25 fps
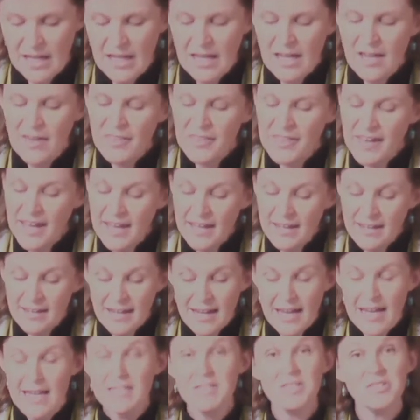Then
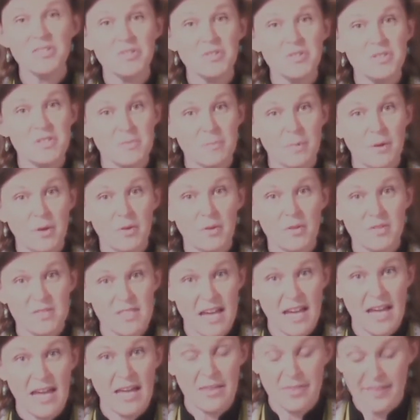Esther spoke
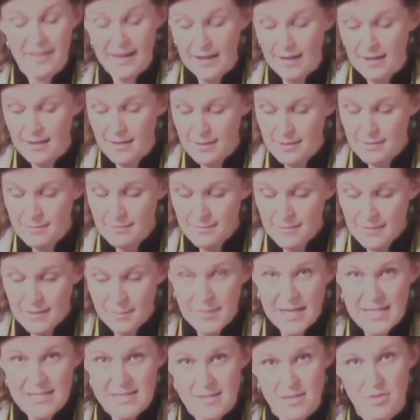to Hathach, the
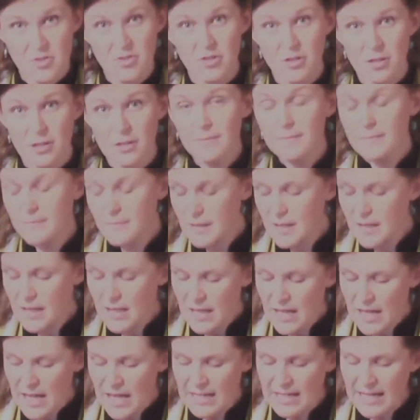messenger,
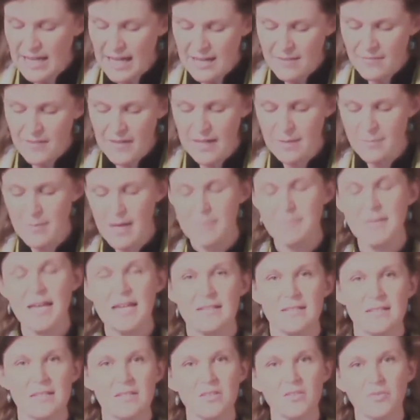and gave him a
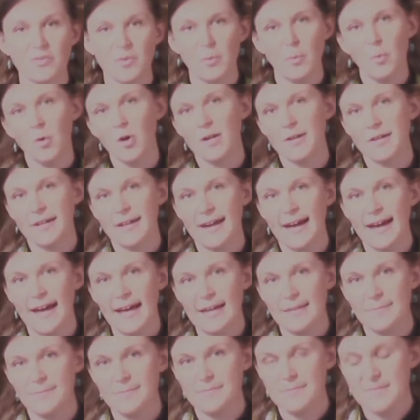message for
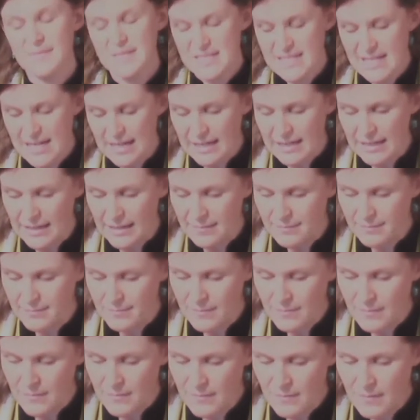Mordecai, saying,
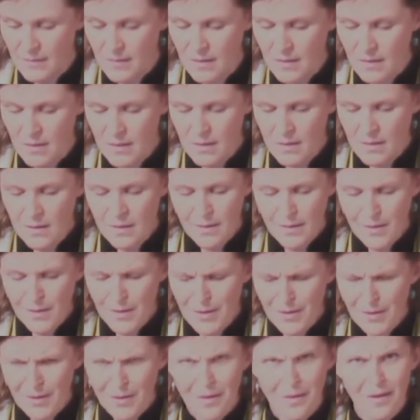
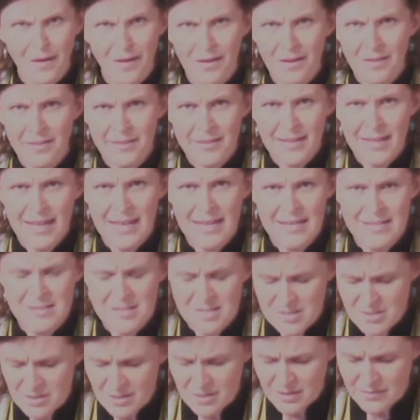all the king's
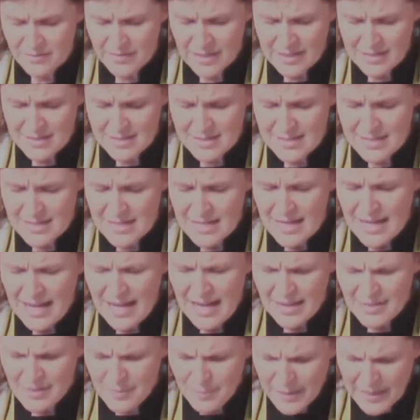servants
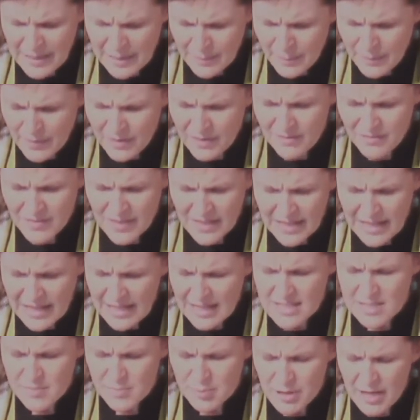and the people of the
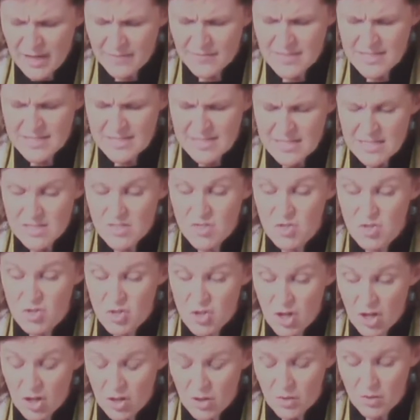king's provinces
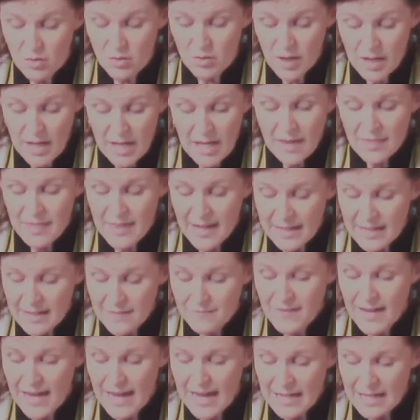know that
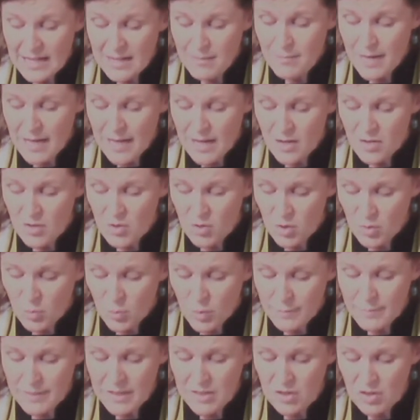if any man or
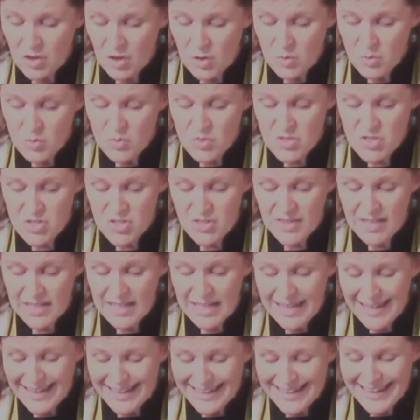woman goes to the
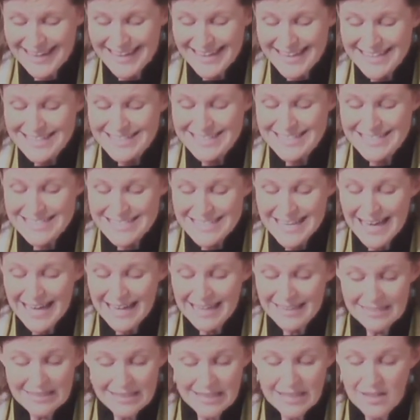king
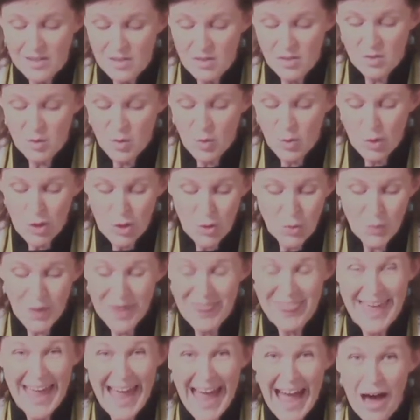inside the inner court
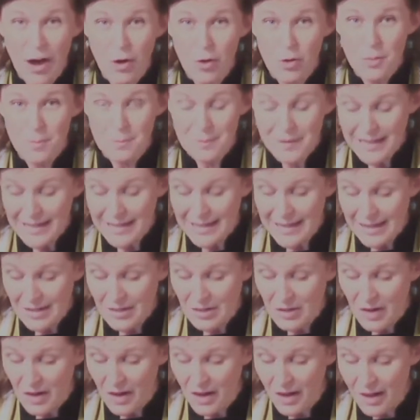without being
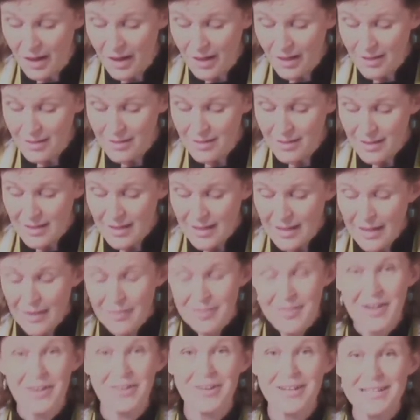called,
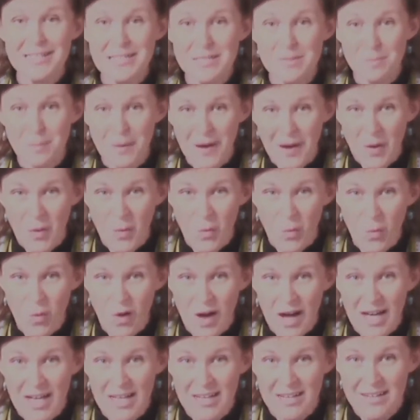there is but
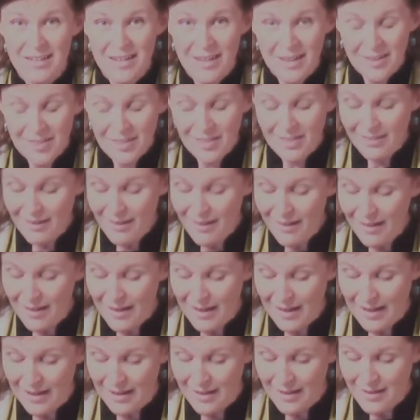one
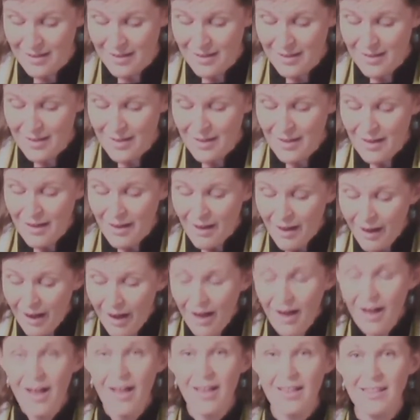law.
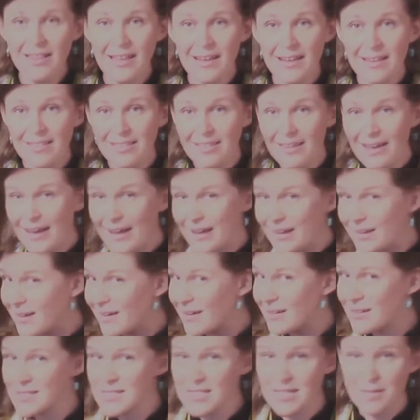All alike
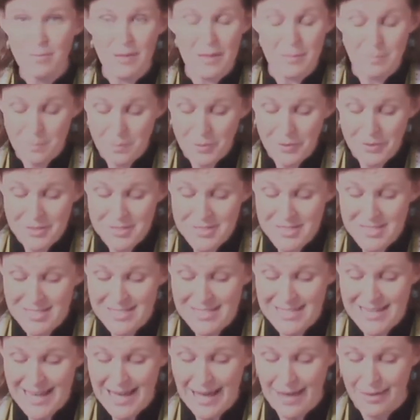are to be put to
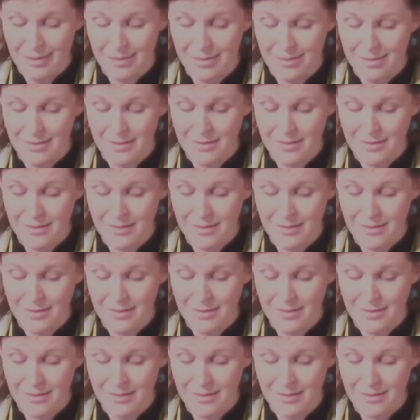death.